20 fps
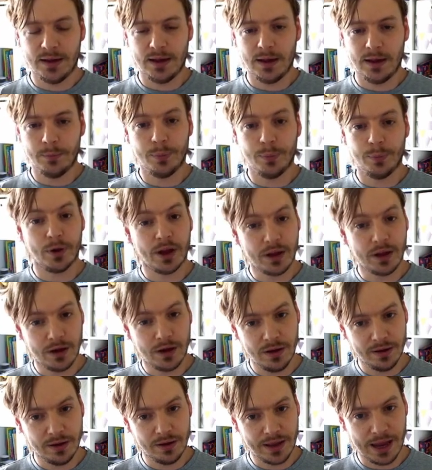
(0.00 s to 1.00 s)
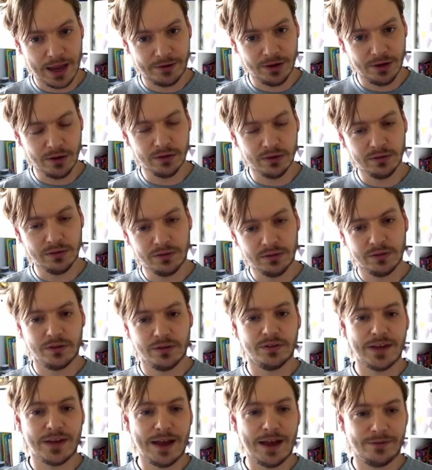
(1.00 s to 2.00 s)
But I can't carry on
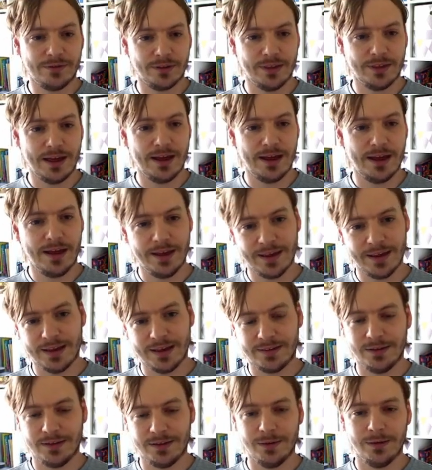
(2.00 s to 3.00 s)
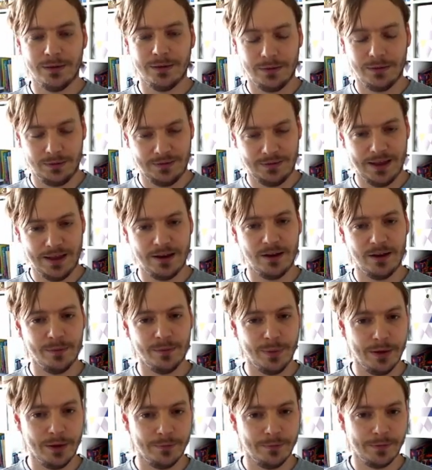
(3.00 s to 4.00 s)
because after that I get to 10 and
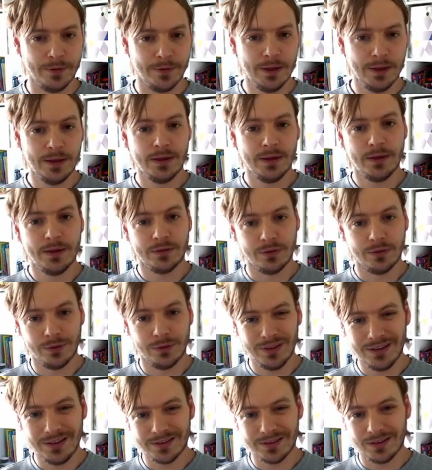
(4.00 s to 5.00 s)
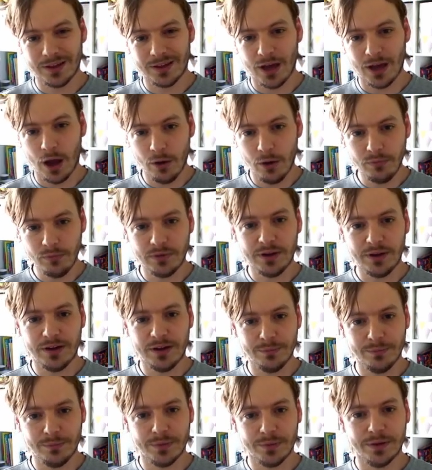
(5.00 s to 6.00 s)
above. So these are the only
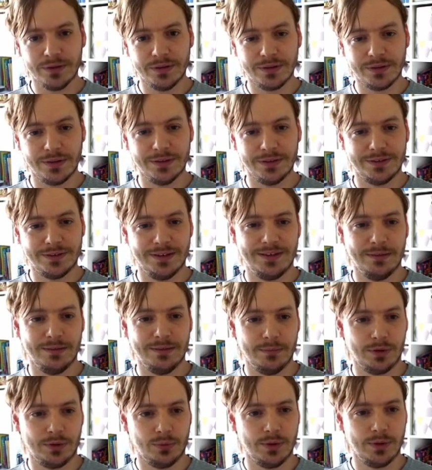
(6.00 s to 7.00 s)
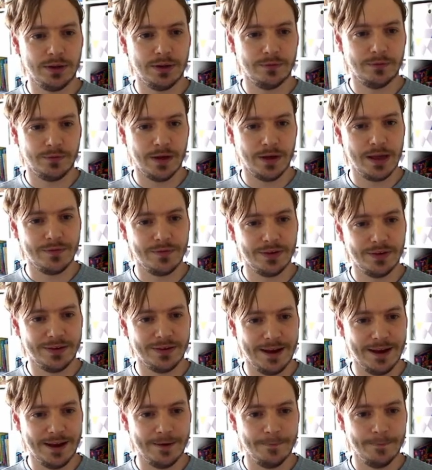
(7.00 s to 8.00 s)
numbers that sit in between 5 and
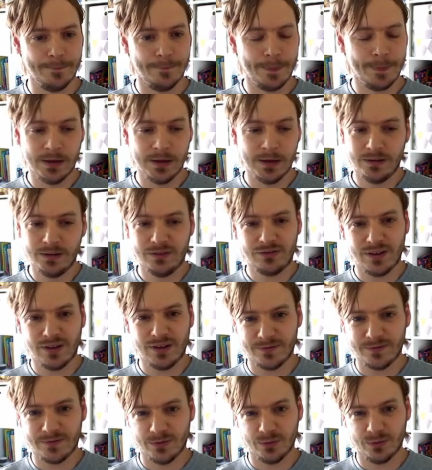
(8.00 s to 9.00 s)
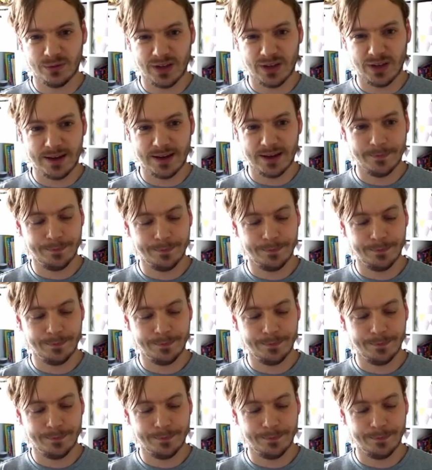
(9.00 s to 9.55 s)
10. Straightforward again.